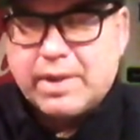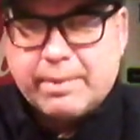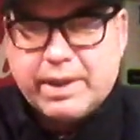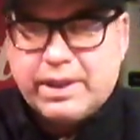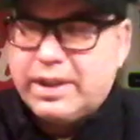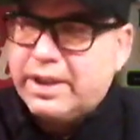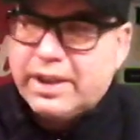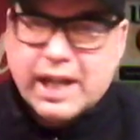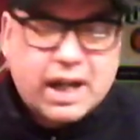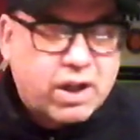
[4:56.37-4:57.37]
I mean,
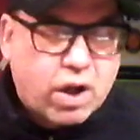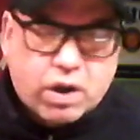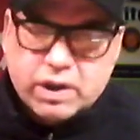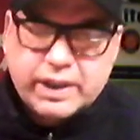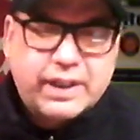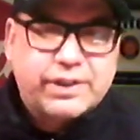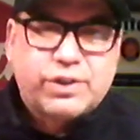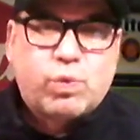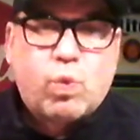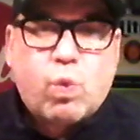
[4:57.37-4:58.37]
the alcohol in this
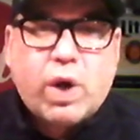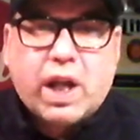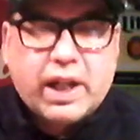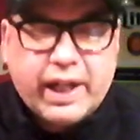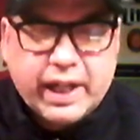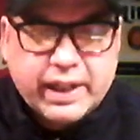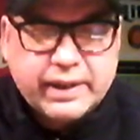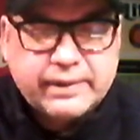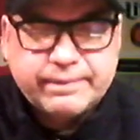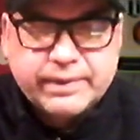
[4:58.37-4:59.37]
is well hidden.